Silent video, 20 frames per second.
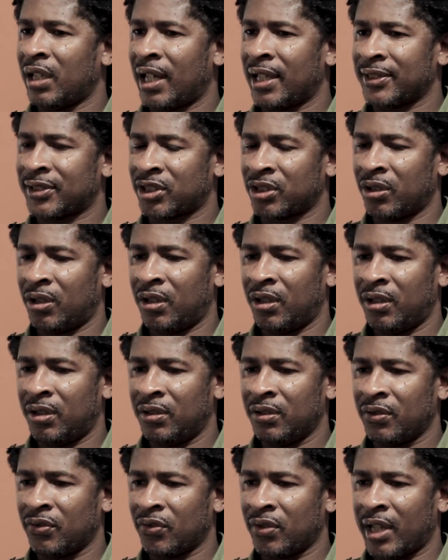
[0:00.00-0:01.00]
I mean?
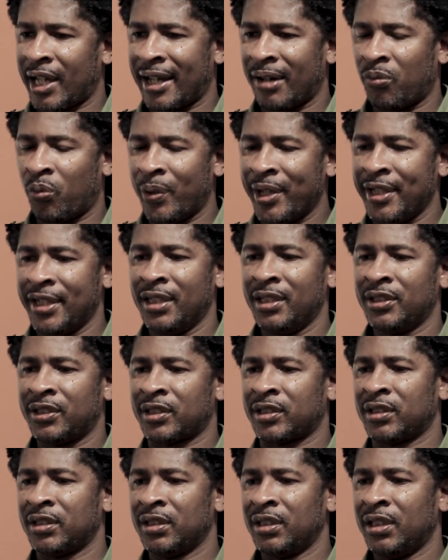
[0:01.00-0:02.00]
I
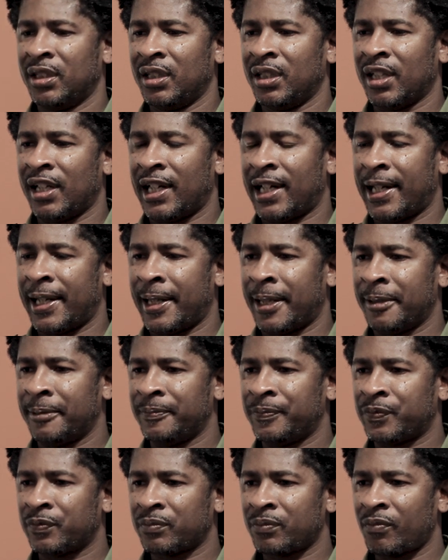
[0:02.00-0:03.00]
witnessed
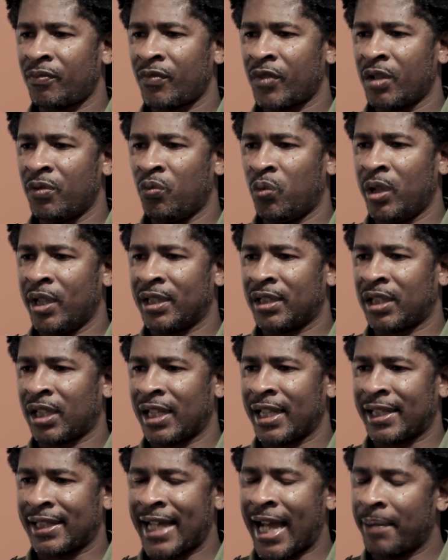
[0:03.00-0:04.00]
what
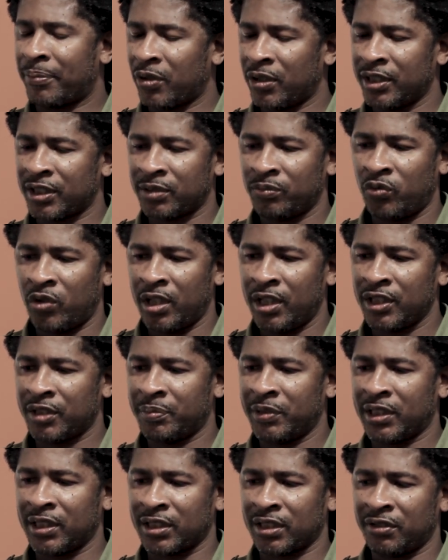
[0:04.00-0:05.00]
capitalism was
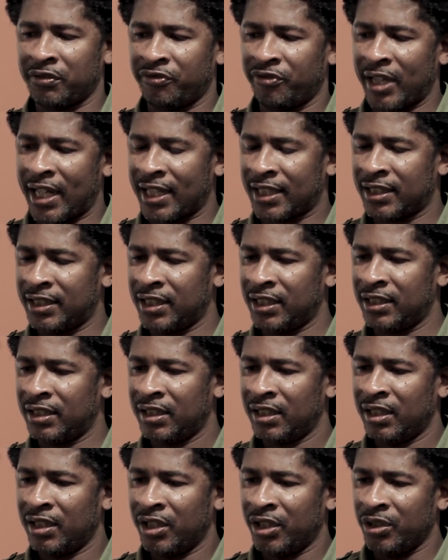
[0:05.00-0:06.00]
because of the fact that
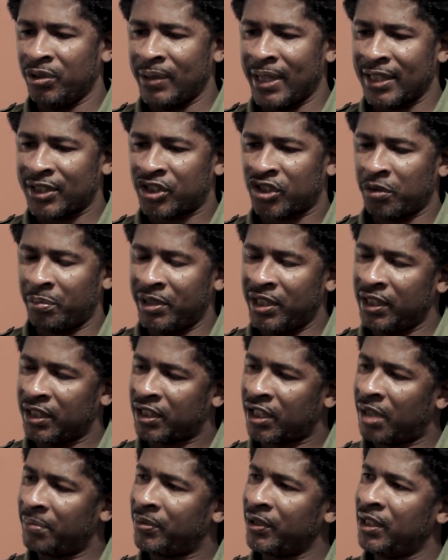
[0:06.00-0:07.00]
you had so many
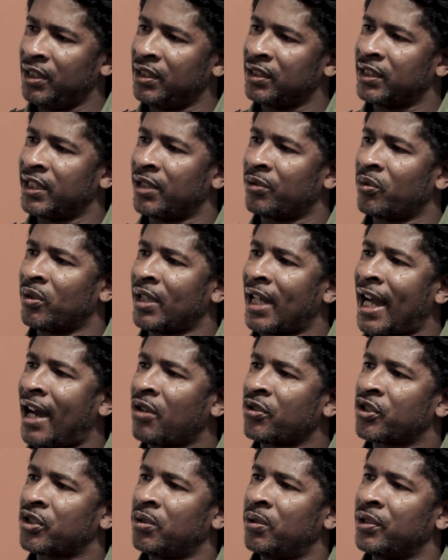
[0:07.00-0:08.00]
companies that were
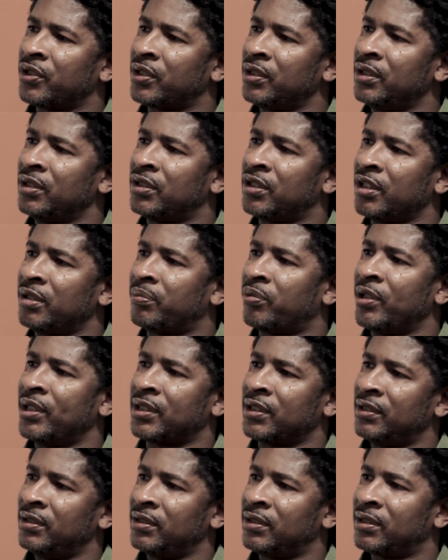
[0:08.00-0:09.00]
outsourcing to the
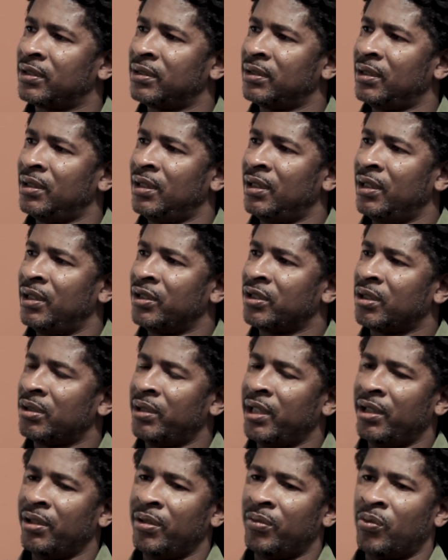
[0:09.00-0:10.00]
prisons. So
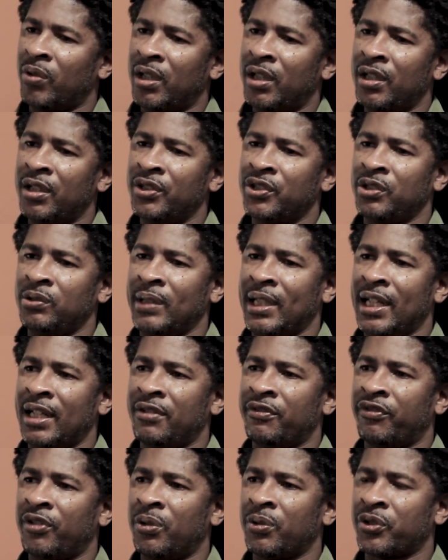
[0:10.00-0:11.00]
here it was, you
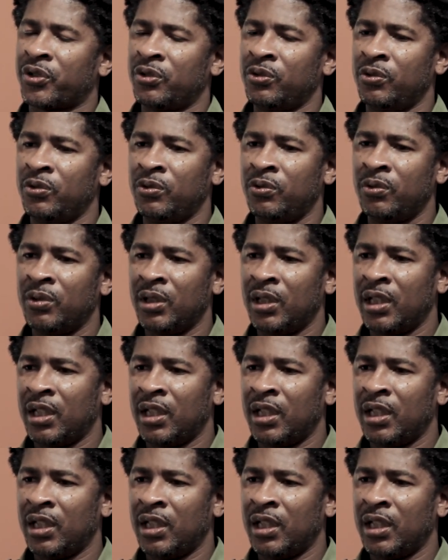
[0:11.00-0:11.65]
had folks who